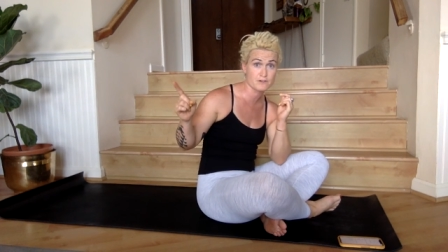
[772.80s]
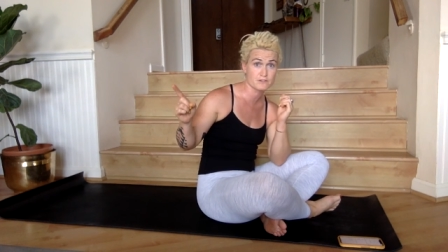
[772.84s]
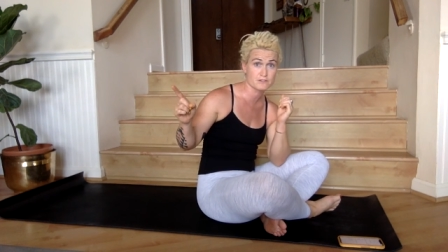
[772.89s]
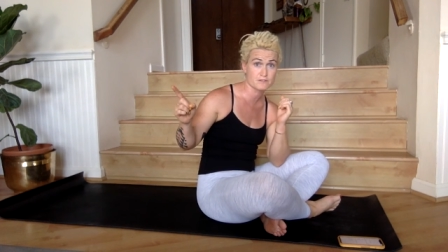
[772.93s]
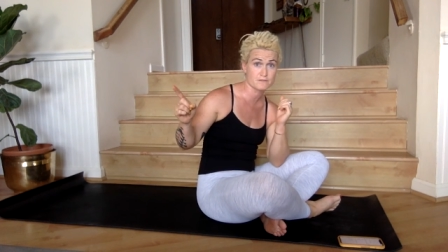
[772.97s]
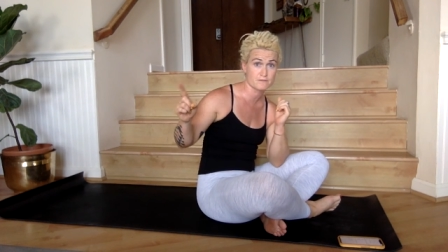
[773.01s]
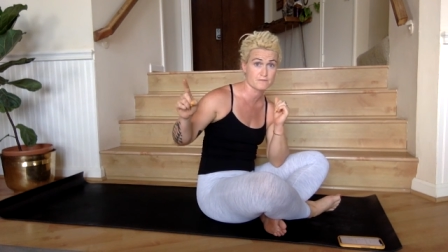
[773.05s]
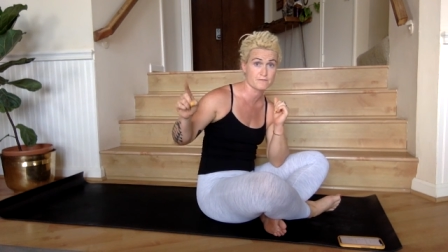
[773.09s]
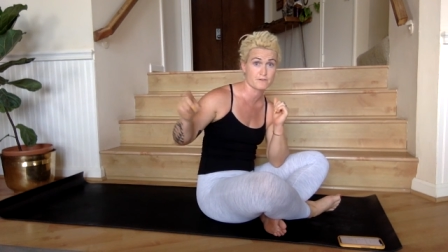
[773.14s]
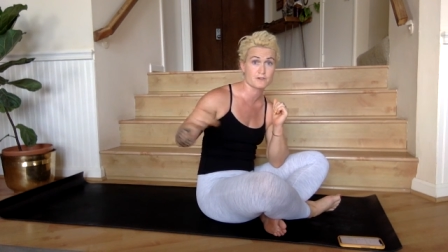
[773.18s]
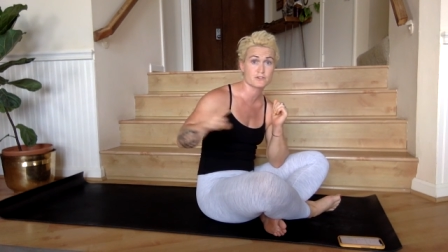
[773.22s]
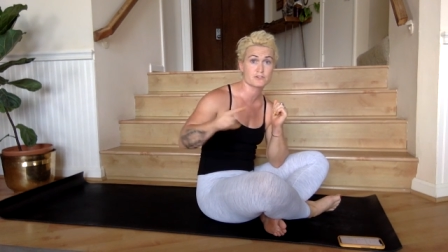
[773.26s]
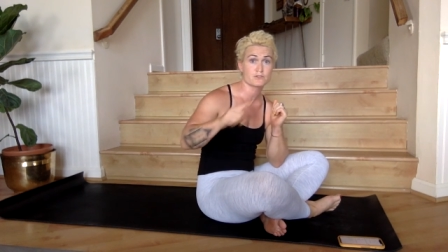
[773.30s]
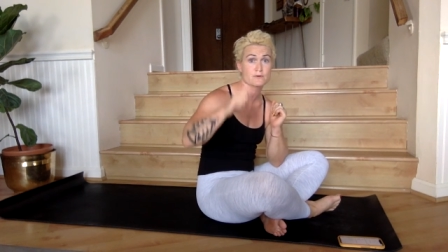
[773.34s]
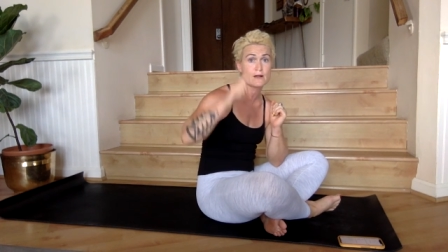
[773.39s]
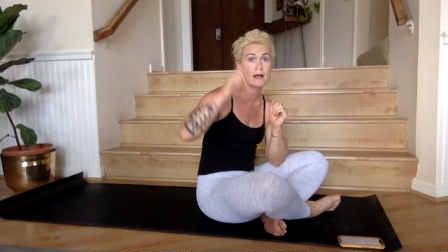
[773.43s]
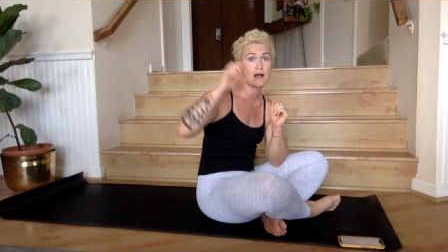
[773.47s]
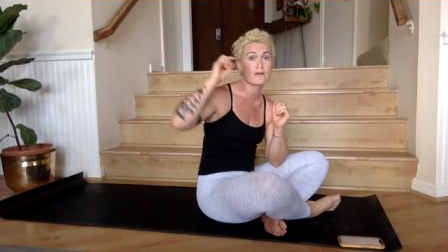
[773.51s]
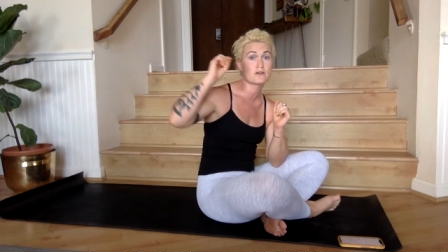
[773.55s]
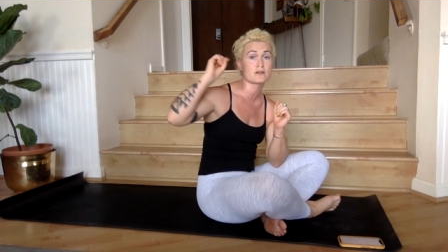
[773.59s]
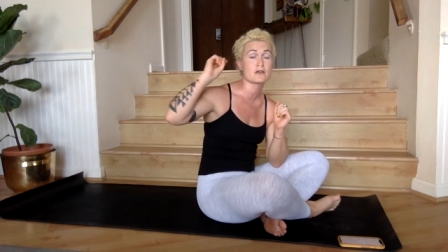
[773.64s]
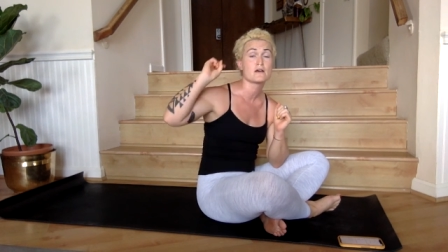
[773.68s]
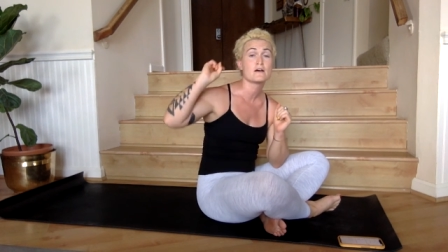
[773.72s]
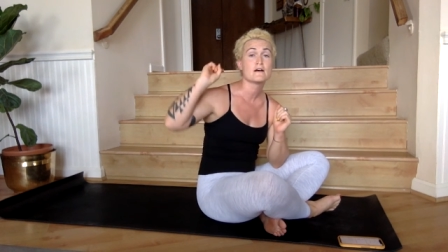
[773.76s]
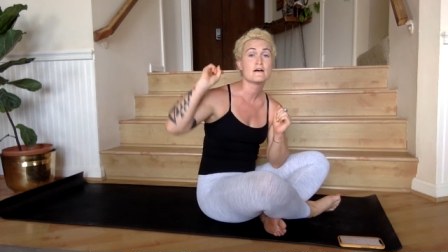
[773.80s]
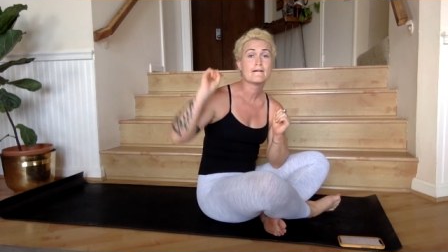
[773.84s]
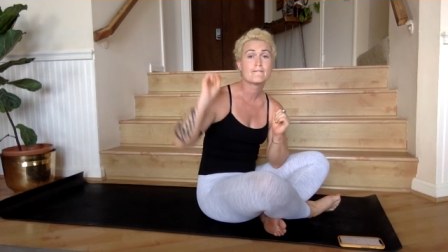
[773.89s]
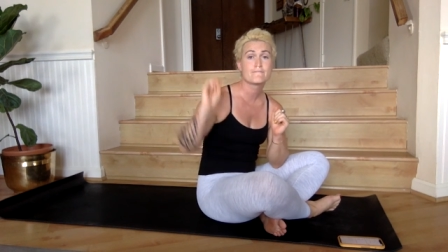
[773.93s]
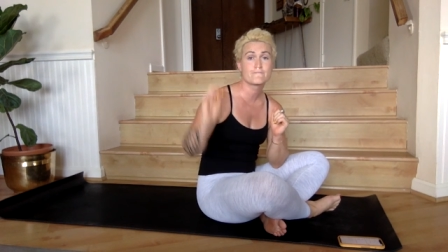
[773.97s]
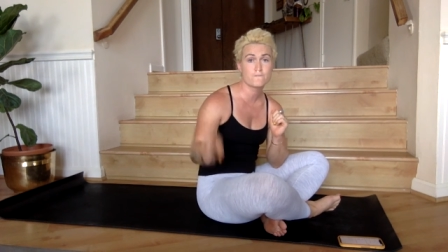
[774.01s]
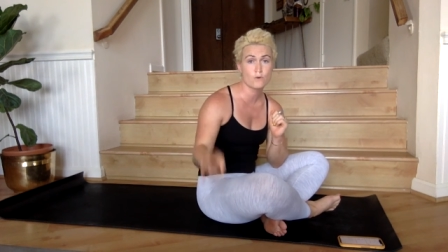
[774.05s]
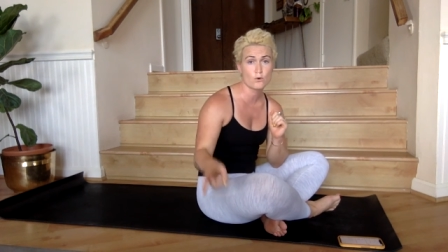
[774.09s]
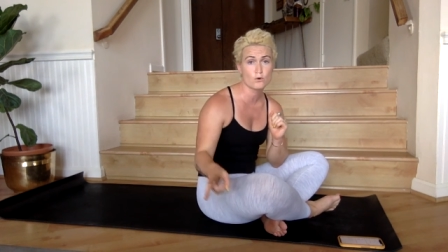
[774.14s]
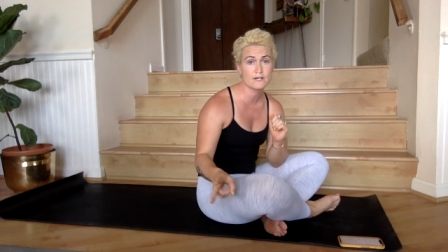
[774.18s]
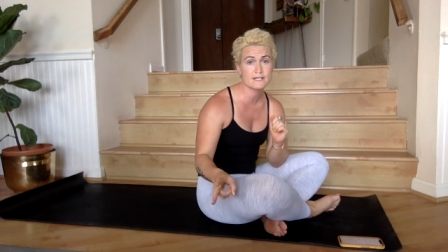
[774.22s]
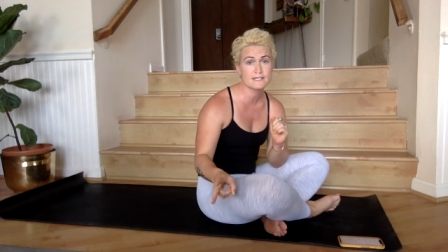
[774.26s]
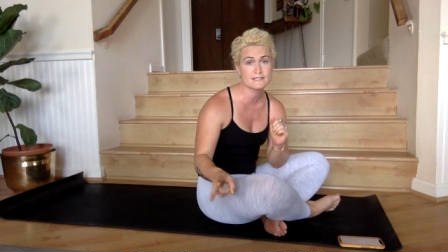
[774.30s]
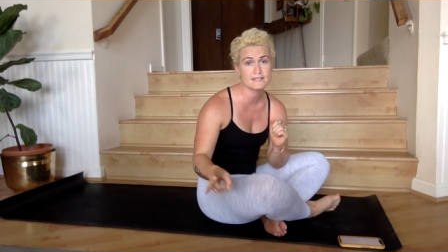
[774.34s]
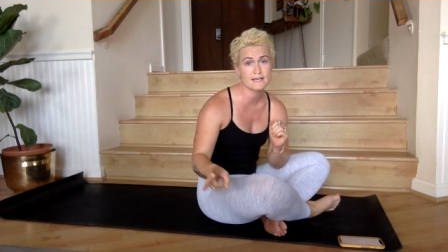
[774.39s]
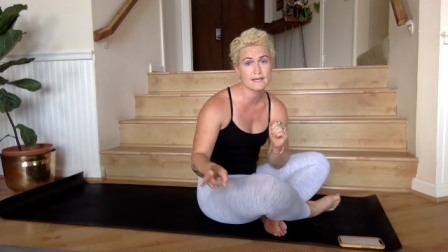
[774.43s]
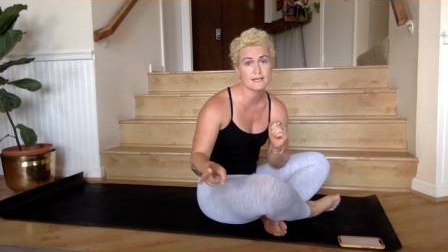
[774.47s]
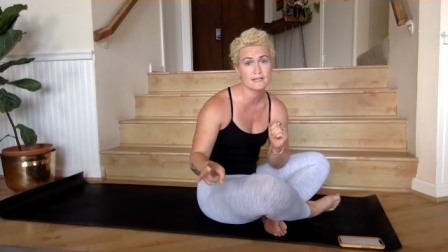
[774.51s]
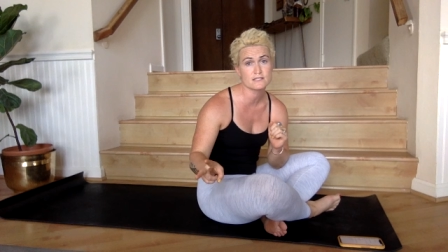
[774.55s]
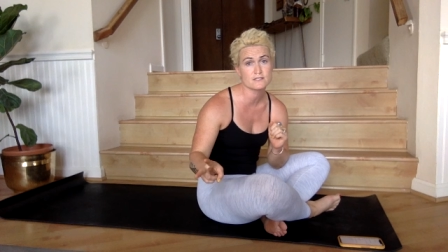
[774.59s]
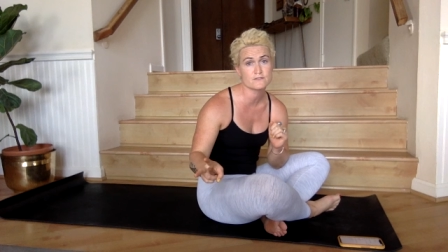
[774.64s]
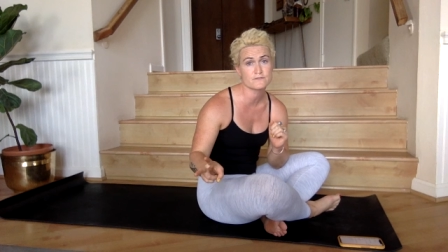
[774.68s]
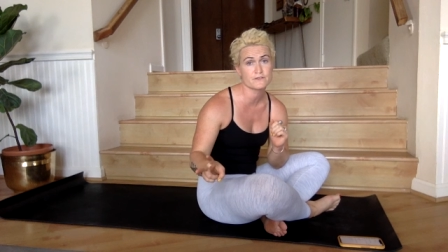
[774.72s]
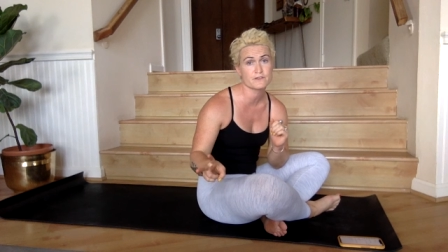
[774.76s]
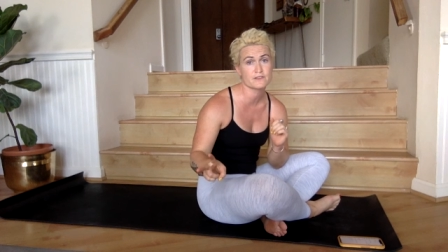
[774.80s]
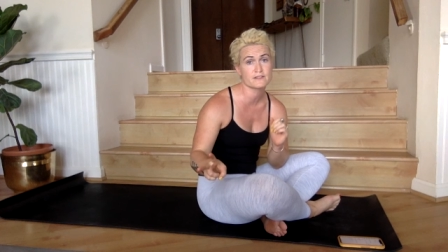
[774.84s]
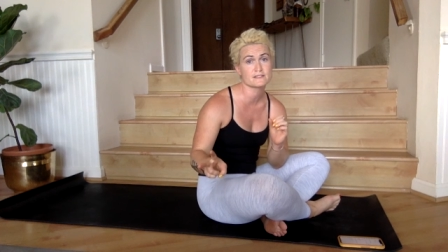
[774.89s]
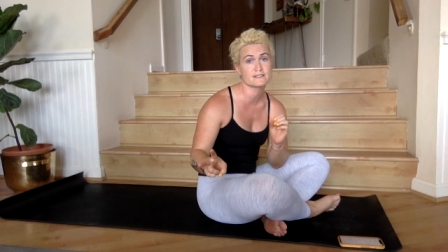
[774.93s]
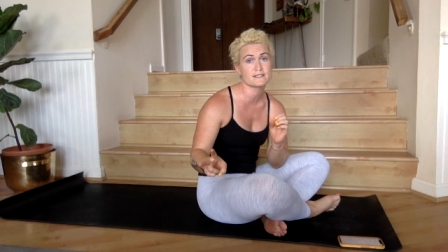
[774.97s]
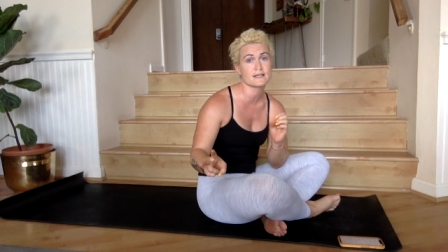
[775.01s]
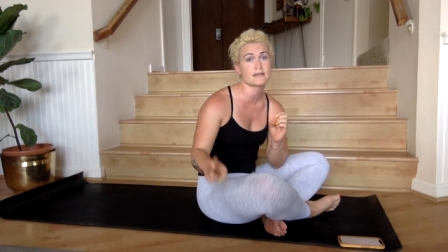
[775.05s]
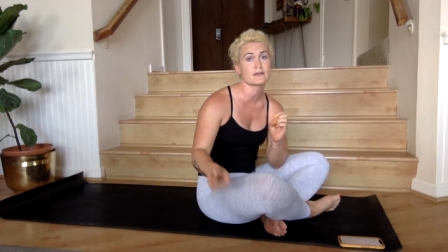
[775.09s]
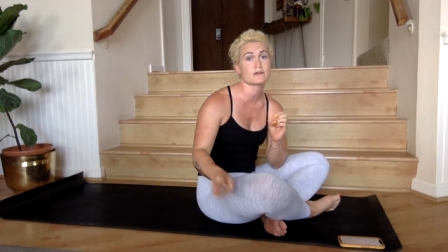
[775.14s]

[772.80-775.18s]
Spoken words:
for the first round, 40 seconds